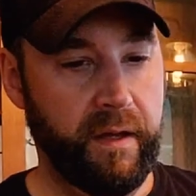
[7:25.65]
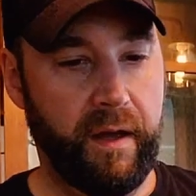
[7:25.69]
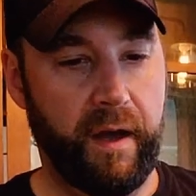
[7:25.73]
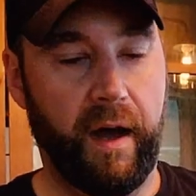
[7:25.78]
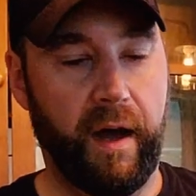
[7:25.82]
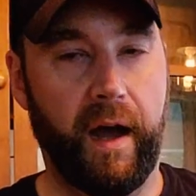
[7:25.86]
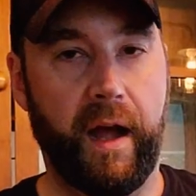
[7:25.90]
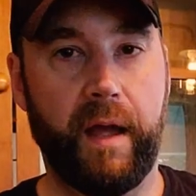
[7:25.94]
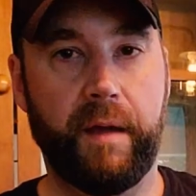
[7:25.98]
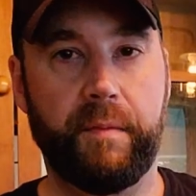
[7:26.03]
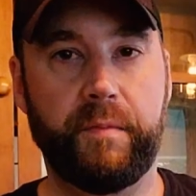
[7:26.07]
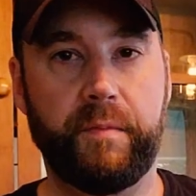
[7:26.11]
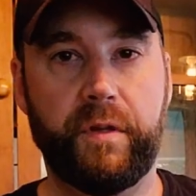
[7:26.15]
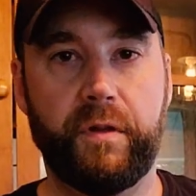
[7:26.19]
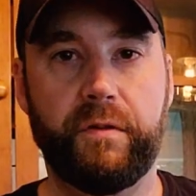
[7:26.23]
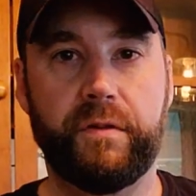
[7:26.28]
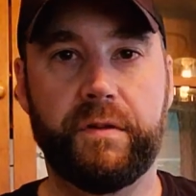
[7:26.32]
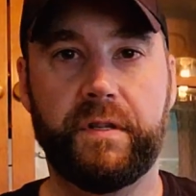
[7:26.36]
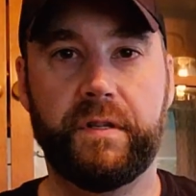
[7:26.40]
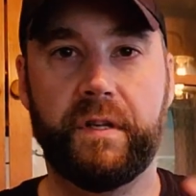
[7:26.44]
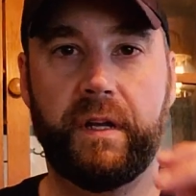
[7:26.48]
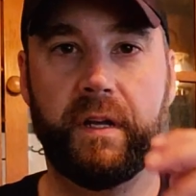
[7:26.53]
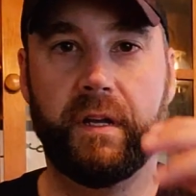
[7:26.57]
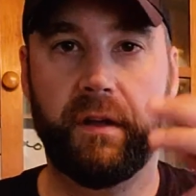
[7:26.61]
I am
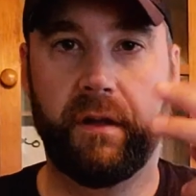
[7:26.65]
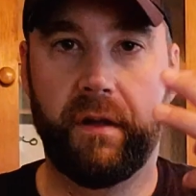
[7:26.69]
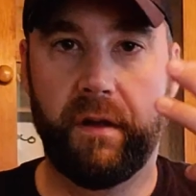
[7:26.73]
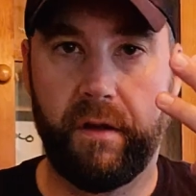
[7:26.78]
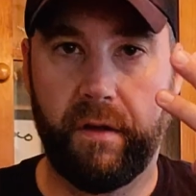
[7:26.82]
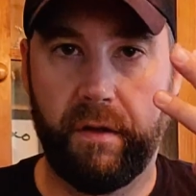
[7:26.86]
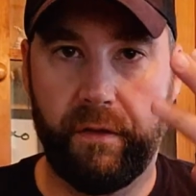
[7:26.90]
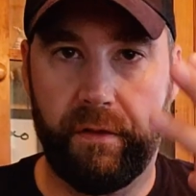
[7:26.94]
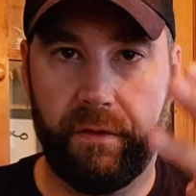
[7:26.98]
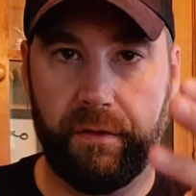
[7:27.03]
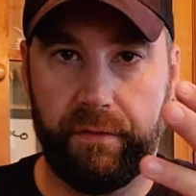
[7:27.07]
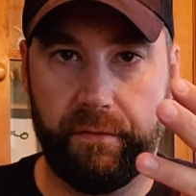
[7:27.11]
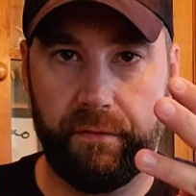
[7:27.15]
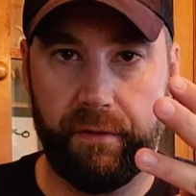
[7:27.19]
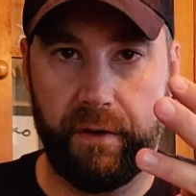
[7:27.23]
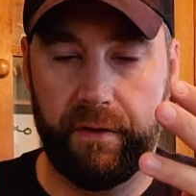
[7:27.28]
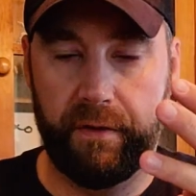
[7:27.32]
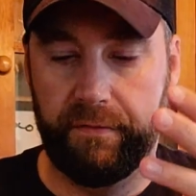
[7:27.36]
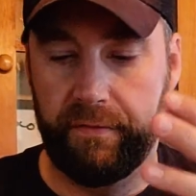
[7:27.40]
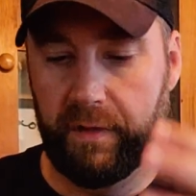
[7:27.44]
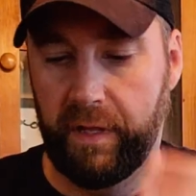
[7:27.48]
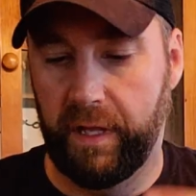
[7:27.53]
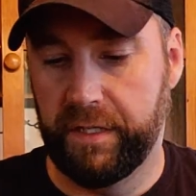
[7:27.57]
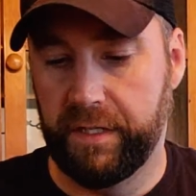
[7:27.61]
using 3
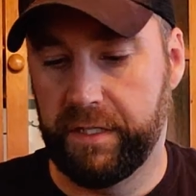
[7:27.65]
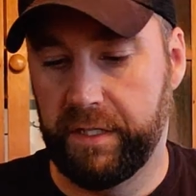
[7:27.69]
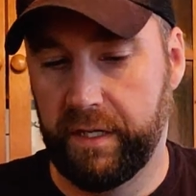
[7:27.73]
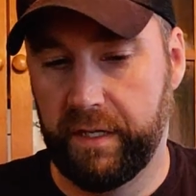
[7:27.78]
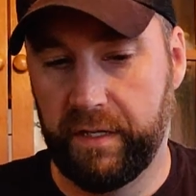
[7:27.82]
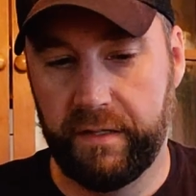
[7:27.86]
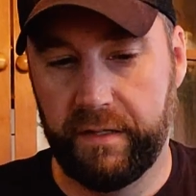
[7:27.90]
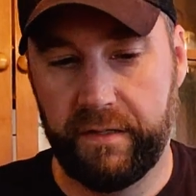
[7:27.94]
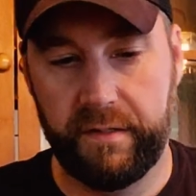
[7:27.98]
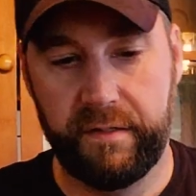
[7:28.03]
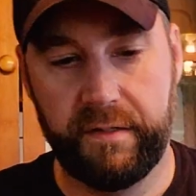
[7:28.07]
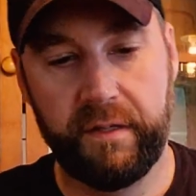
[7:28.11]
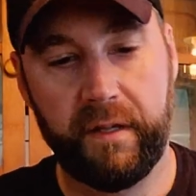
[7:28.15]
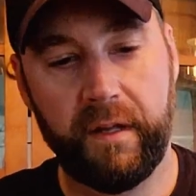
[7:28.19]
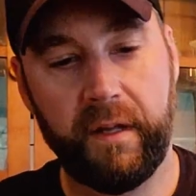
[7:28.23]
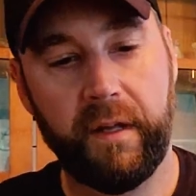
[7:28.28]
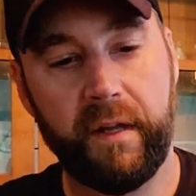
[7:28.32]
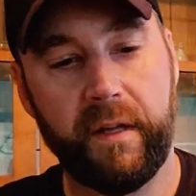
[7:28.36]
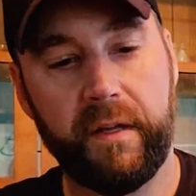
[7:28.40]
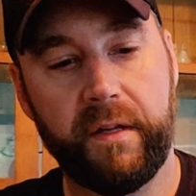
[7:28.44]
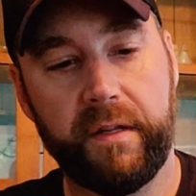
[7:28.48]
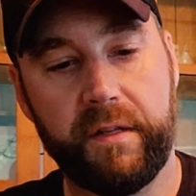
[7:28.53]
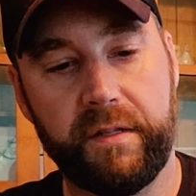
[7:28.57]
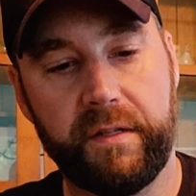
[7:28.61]
fletchings.
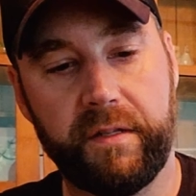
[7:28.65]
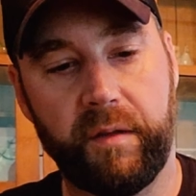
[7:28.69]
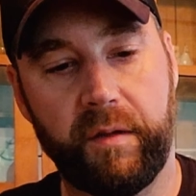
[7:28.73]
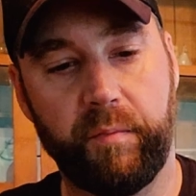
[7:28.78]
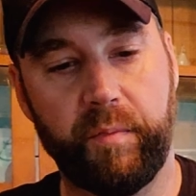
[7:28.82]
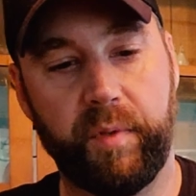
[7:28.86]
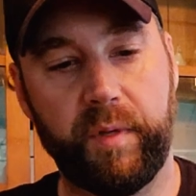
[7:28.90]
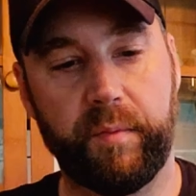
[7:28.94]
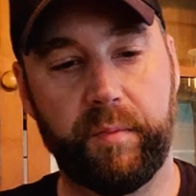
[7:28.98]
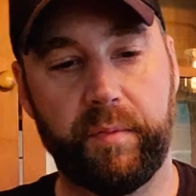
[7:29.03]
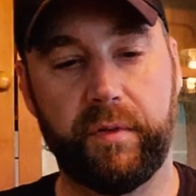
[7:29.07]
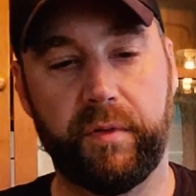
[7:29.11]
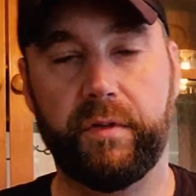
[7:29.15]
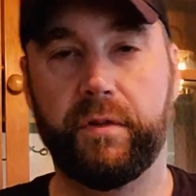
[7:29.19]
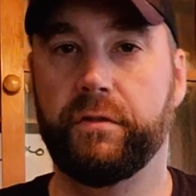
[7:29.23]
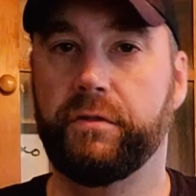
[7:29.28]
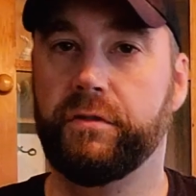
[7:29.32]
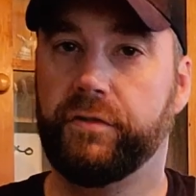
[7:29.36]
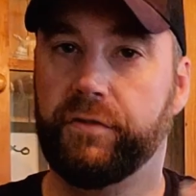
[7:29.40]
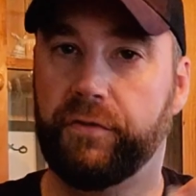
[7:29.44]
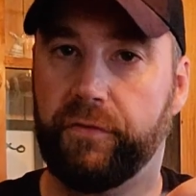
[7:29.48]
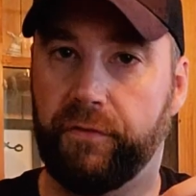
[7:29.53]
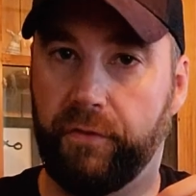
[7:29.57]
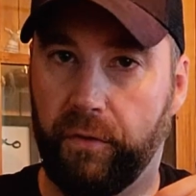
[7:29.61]
Some people
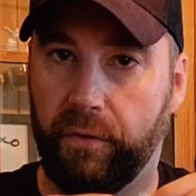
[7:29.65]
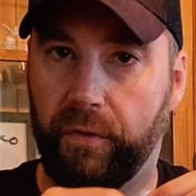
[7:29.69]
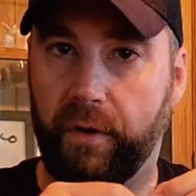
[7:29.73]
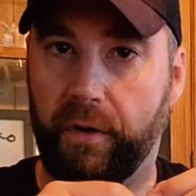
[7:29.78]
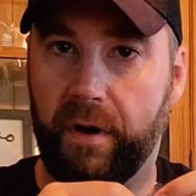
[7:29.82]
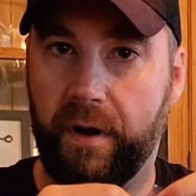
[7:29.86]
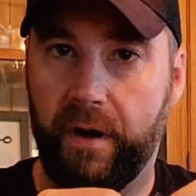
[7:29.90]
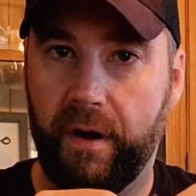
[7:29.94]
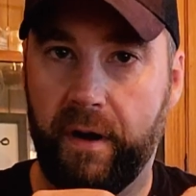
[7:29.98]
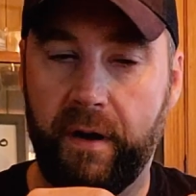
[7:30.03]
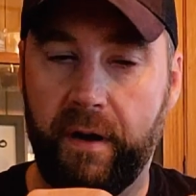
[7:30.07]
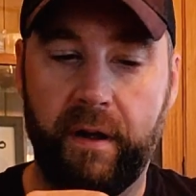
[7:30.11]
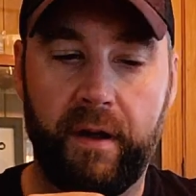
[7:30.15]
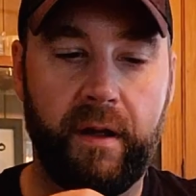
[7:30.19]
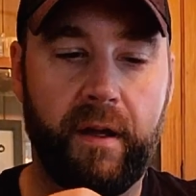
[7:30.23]
use 4.